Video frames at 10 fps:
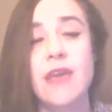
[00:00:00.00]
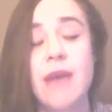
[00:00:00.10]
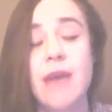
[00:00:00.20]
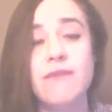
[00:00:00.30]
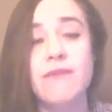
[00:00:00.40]

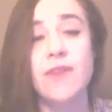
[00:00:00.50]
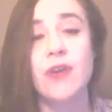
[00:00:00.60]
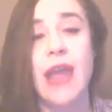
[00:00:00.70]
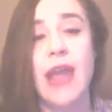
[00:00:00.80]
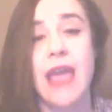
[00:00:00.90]

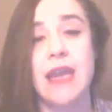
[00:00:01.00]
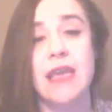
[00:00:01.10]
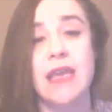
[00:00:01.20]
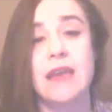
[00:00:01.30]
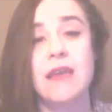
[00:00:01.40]

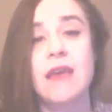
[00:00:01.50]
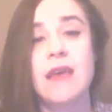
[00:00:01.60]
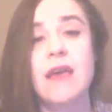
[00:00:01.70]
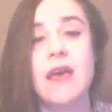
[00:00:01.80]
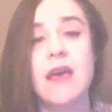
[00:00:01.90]
infuriated
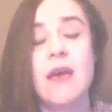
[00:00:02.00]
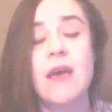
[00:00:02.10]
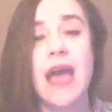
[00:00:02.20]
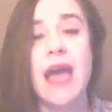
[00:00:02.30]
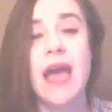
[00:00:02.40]

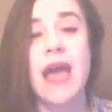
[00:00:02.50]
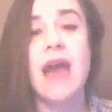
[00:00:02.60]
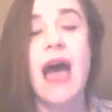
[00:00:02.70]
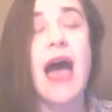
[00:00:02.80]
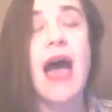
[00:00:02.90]
by
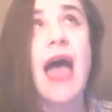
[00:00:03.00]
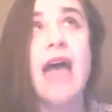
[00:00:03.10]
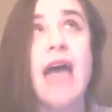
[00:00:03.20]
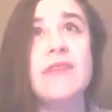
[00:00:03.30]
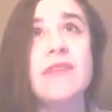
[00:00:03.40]
it. I
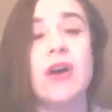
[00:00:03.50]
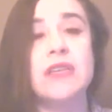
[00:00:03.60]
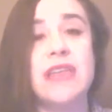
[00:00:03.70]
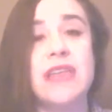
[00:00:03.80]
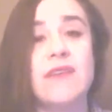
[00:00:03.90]
haven't
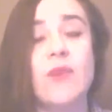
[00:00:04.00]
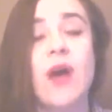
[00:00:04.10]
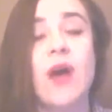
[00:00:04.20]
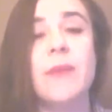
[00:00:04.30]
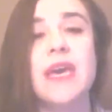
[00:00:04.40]
talked to David
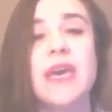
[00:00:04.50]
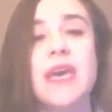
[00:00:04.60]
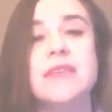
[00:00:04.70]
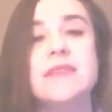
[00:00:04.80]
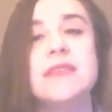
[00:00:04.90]
in a while
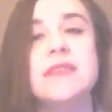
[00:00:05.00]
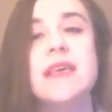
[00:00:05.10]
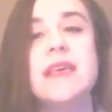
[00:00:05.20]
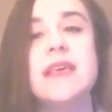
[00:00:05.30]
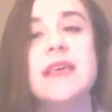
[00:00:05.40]
because
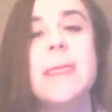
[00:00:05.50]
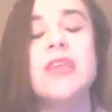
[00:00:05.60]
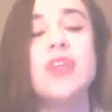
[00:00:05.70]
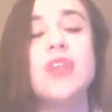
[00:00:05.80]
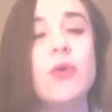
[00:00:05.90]

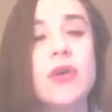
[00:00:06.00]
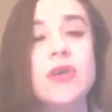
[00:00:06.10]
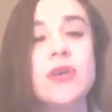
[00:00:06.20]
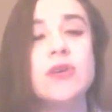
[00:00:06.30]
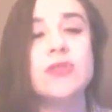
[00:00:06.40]

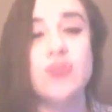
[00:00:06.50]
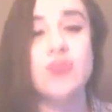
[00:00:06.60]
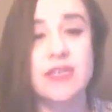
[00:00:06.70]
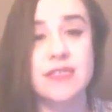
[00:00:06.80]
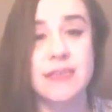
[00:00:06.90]
Jonah
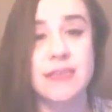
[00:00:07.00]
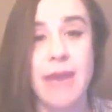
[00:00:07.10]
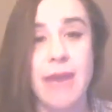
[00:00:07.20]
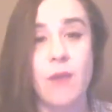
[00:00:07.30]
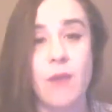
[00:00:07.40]
stresses
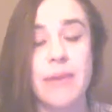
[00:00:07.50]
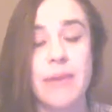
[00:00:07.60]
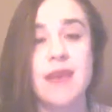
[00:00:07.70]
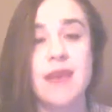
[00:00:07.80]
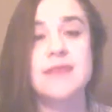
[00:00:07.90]
him out,
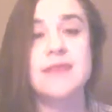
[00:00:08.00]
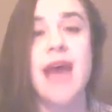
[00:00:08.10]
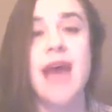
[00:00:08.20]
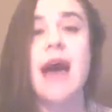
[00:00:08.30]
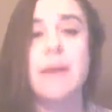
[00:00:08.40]
because
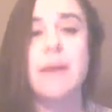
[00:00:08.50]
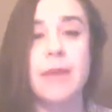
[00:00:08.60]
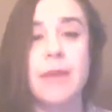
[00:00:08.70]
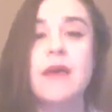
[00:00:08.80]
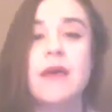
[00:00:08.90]

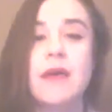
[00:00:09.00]
I